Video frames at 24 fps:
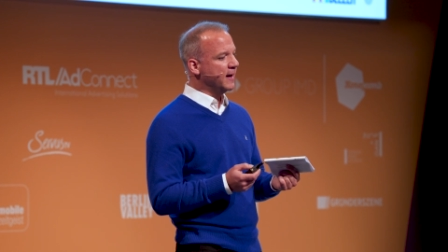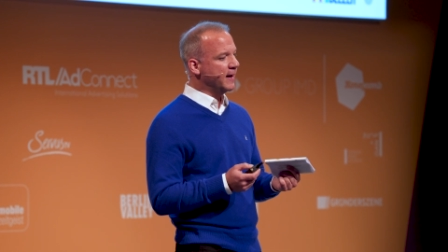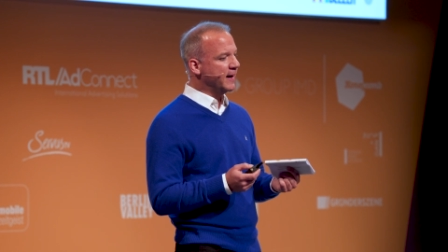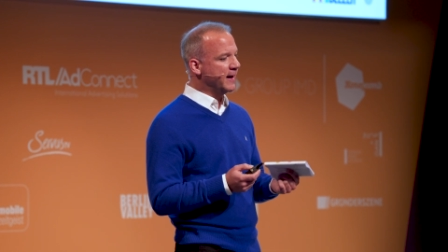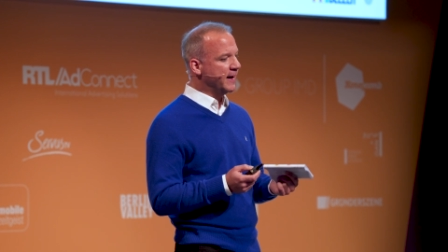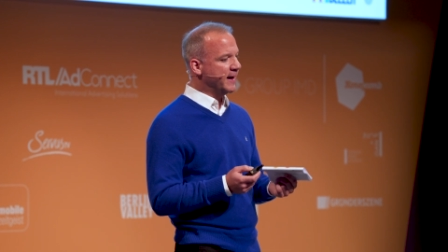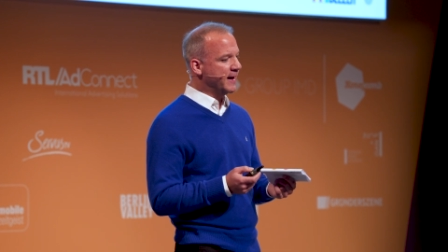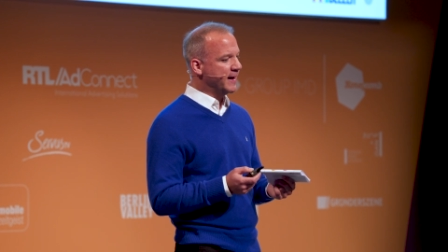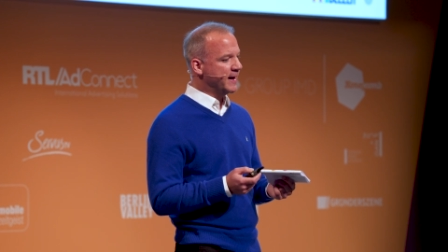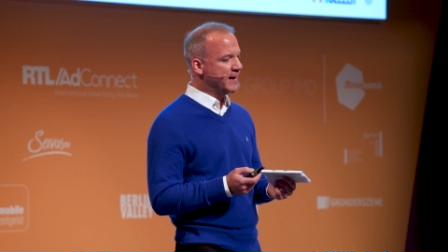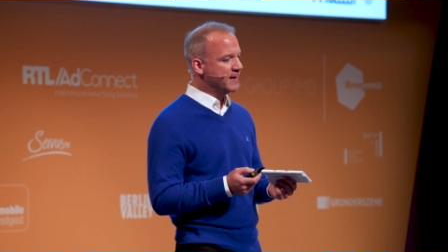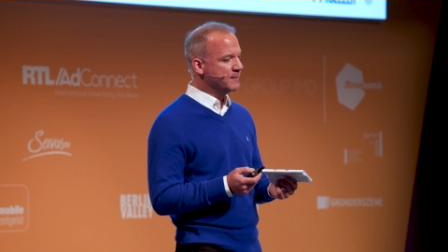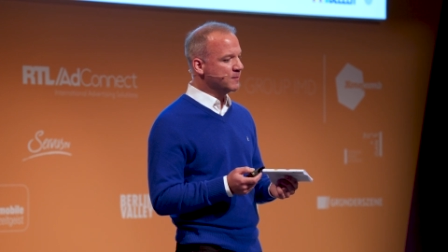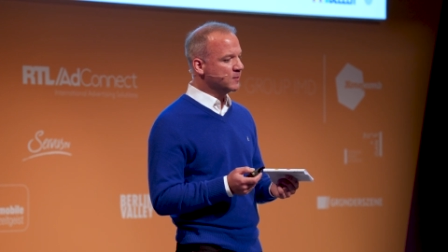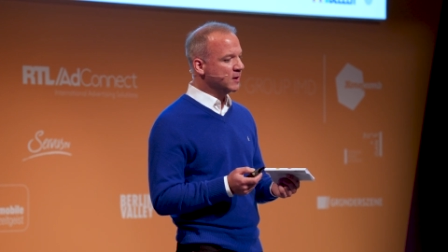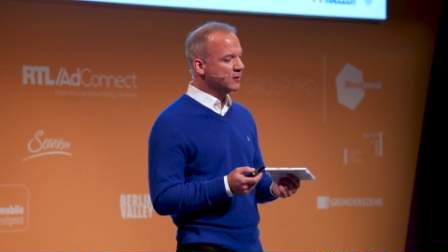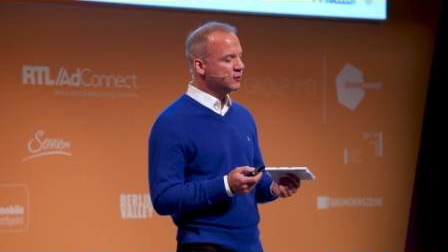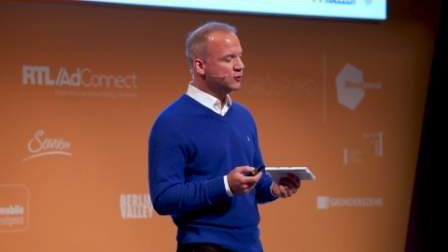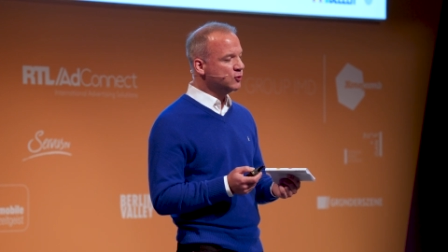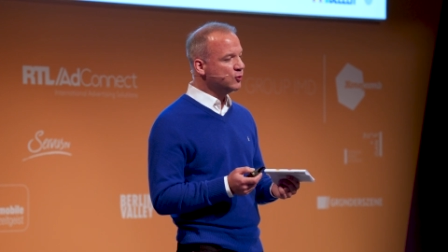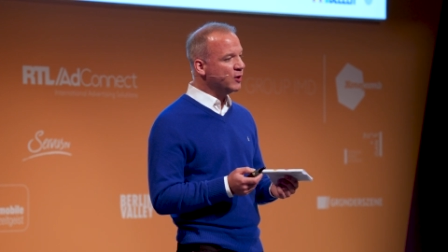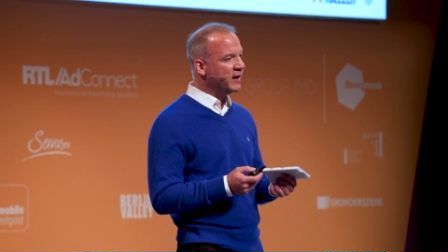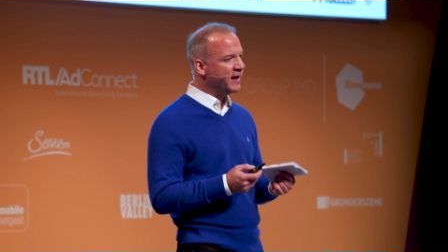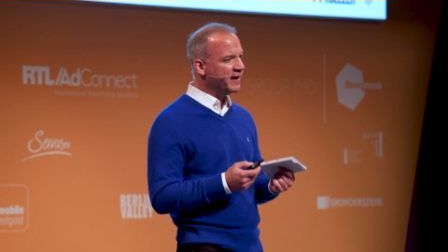um,
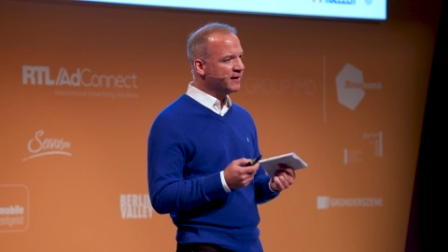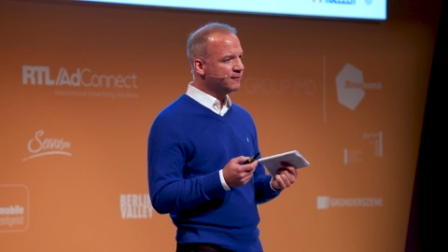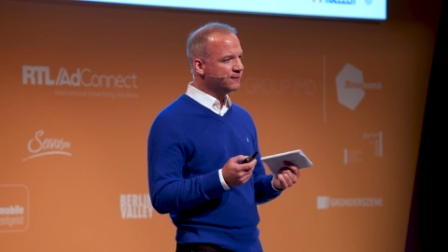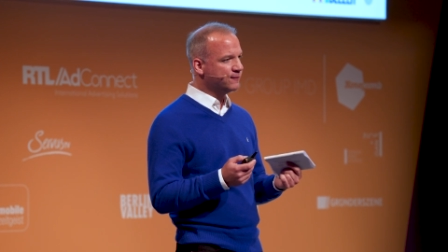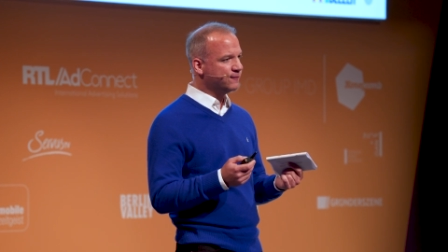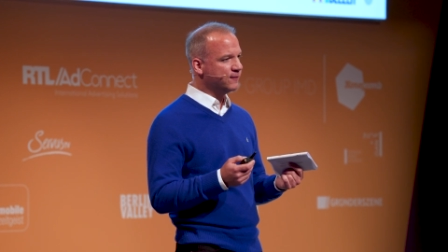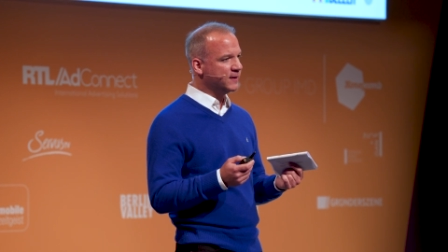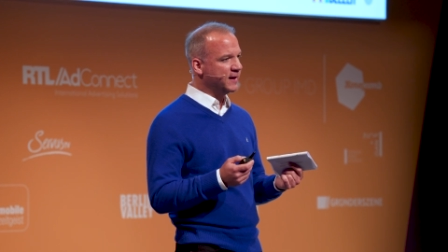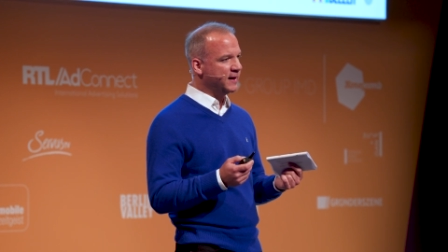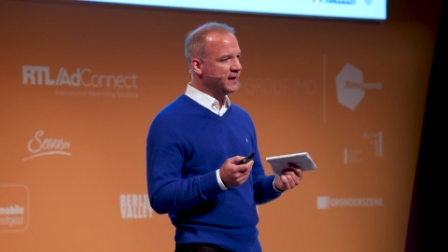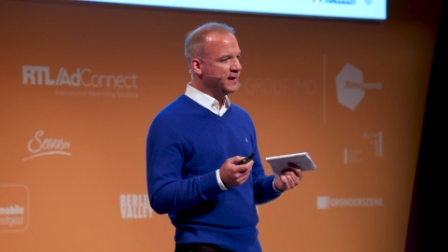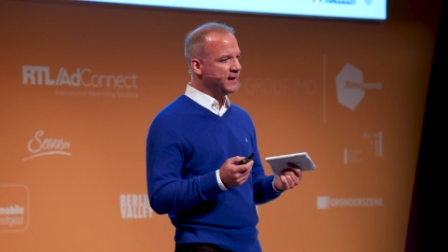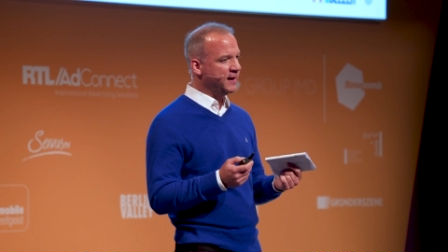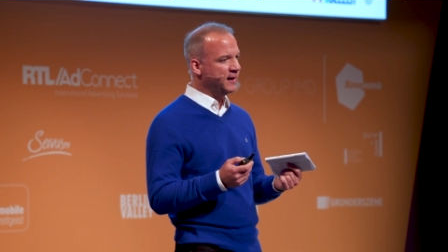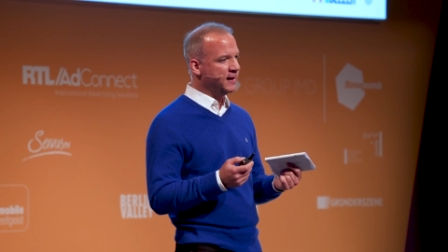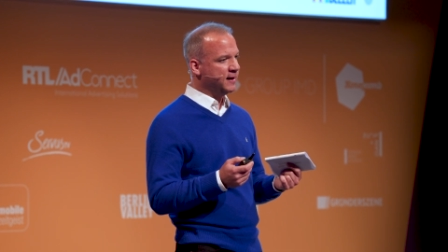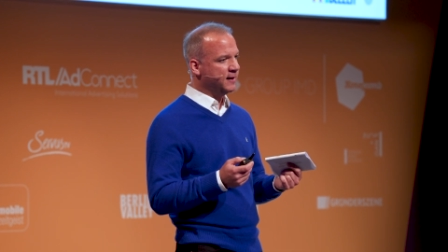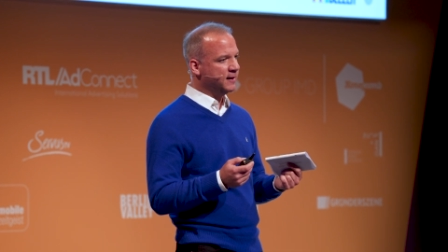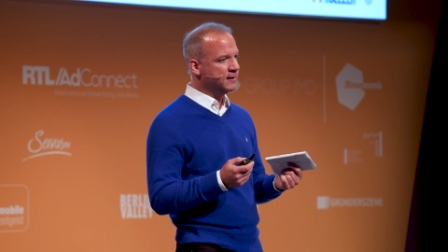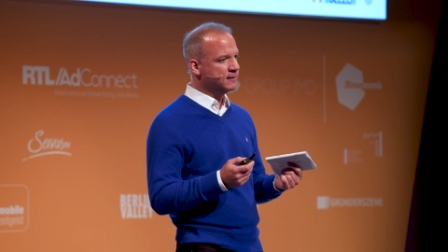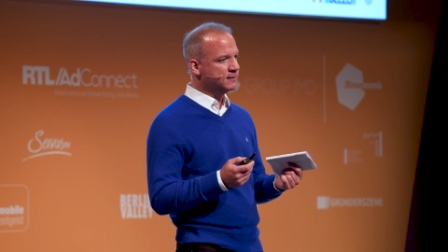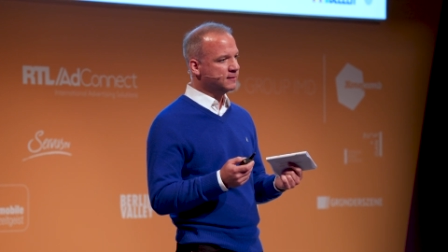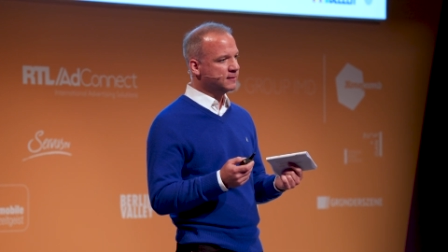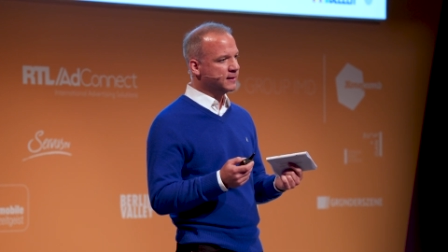you have
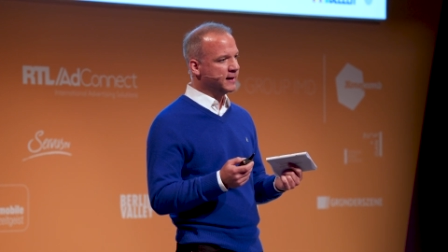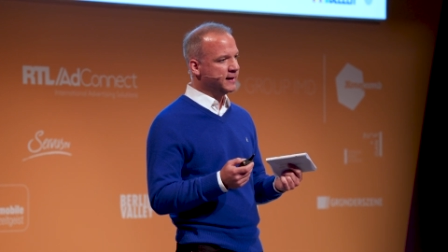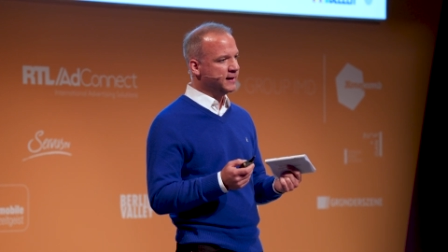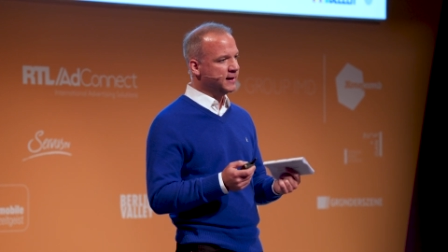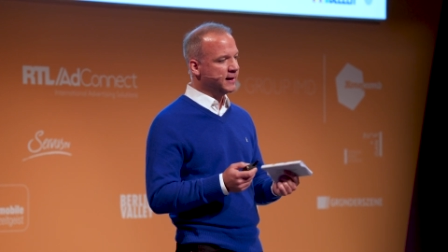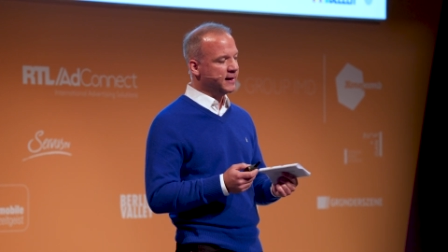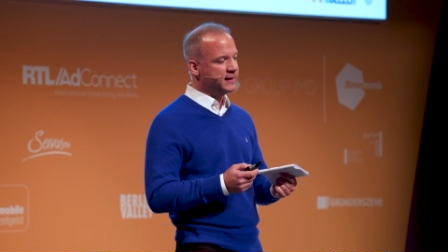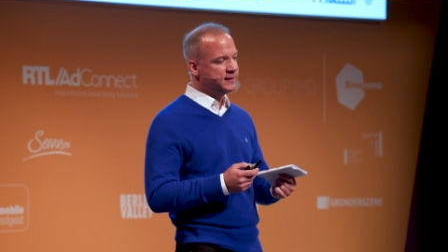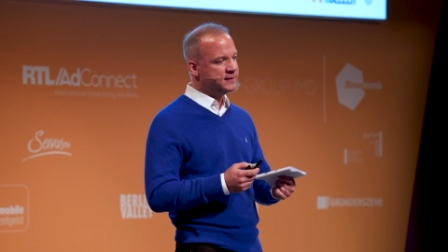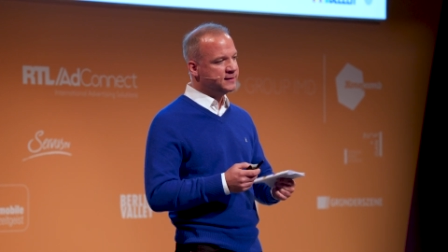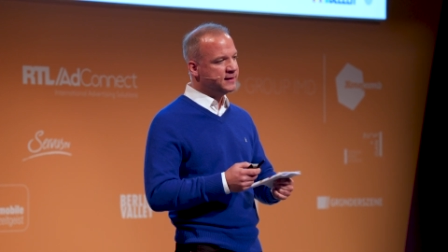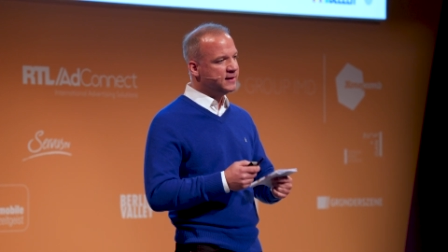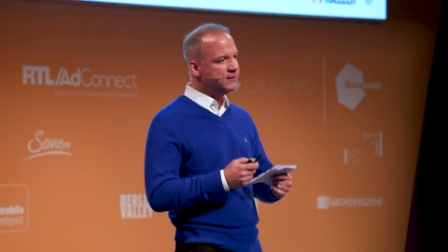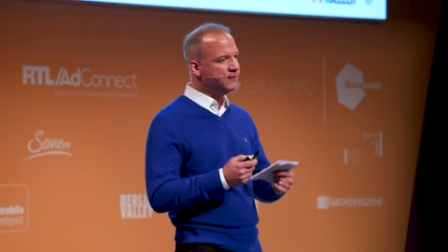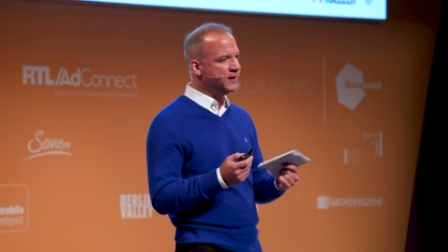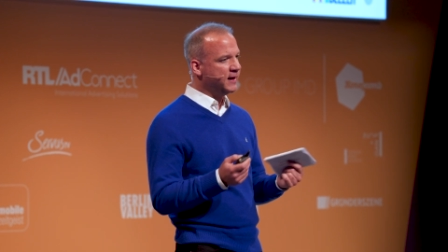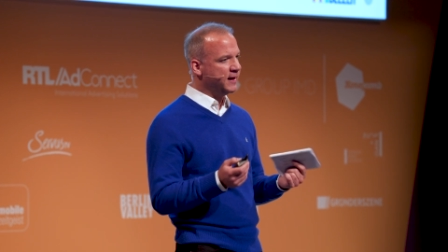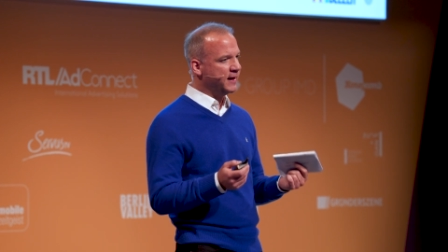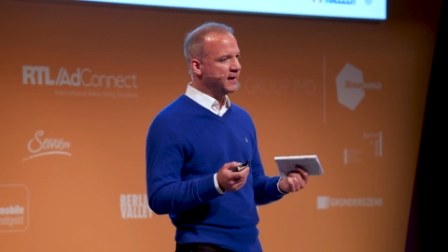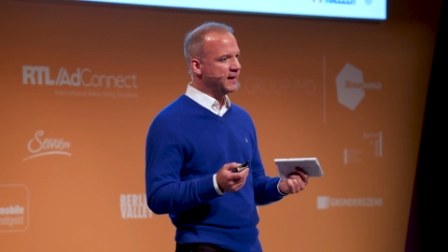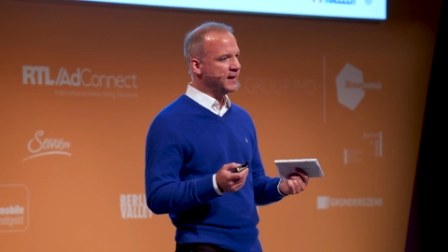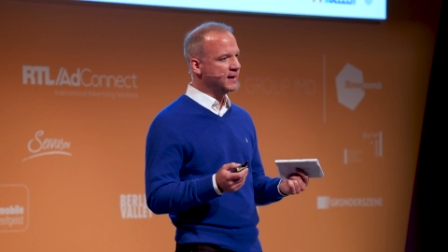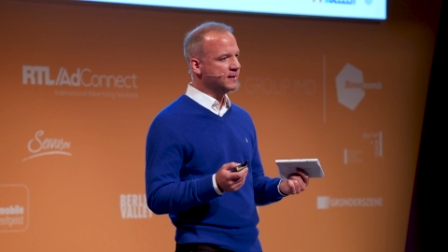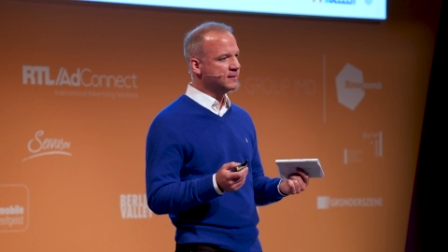a, a, a
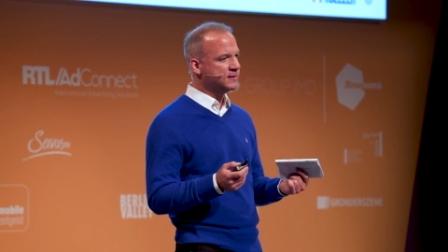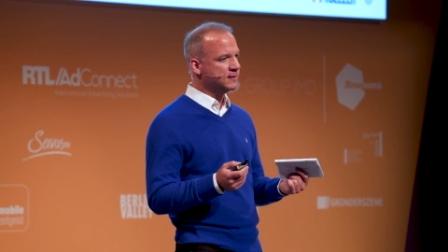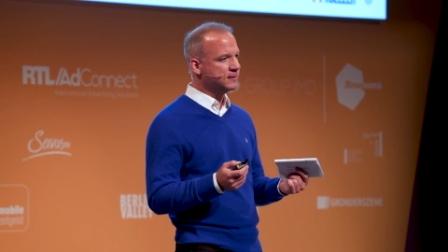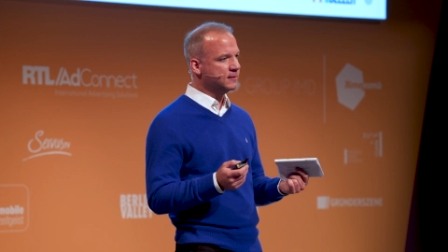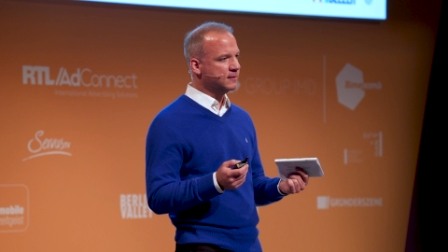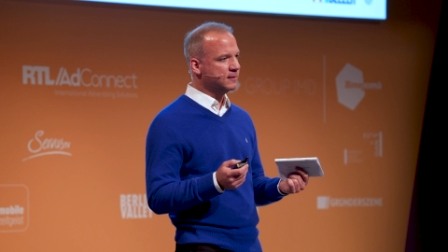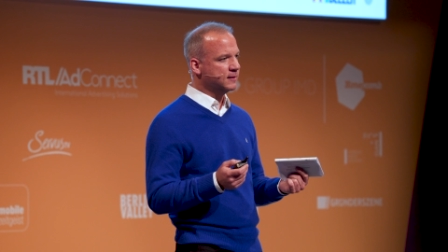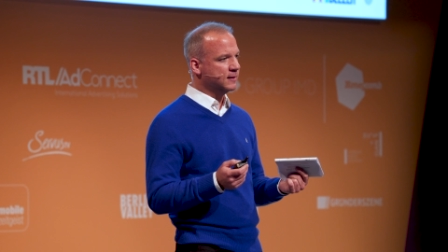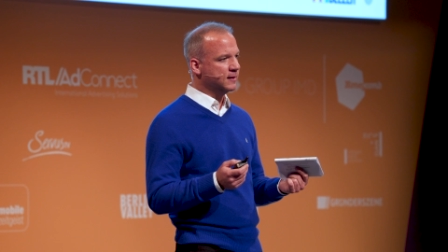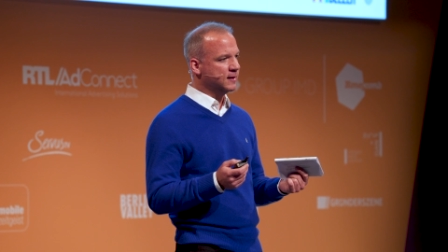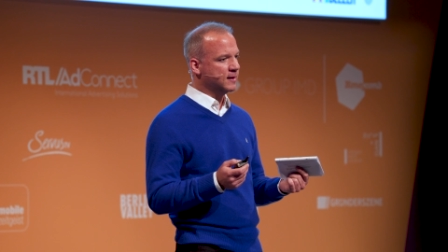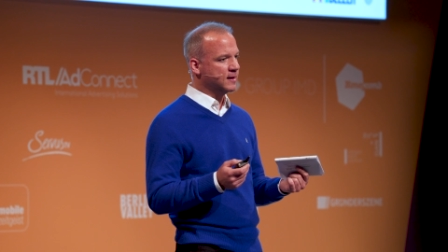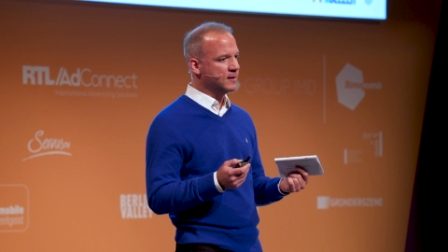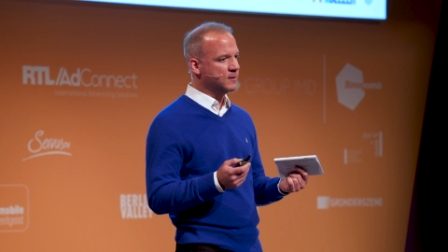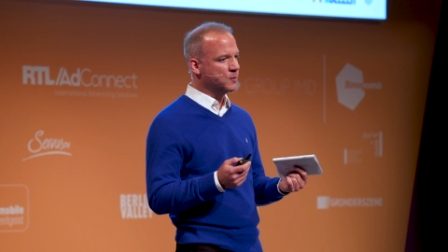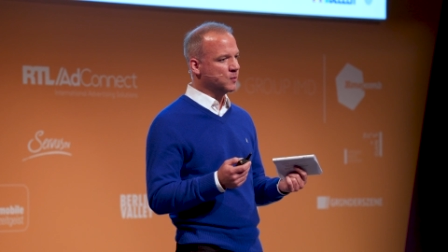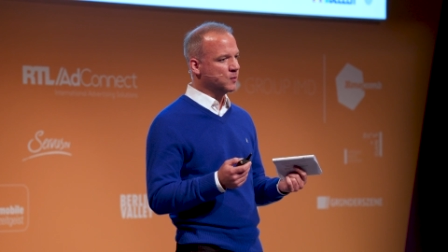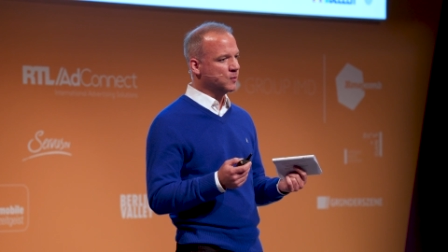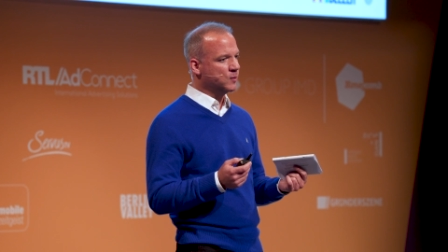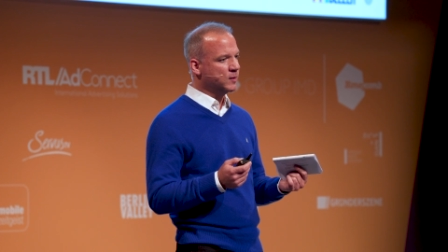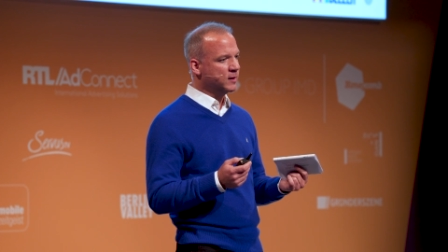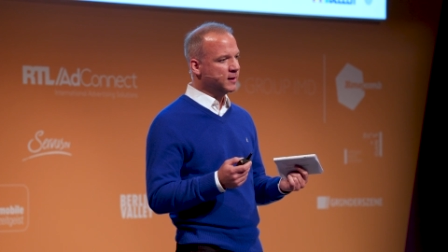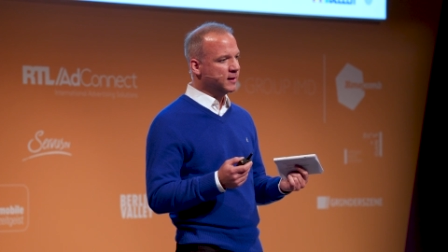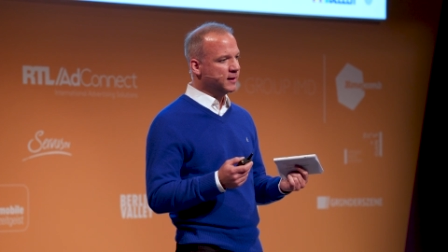TV ad
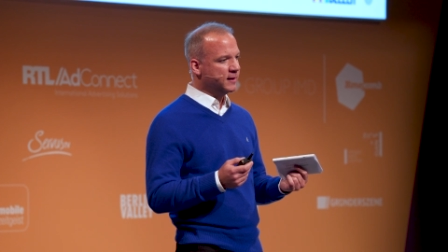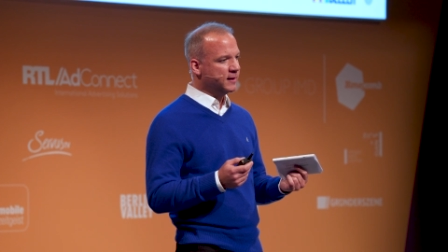um,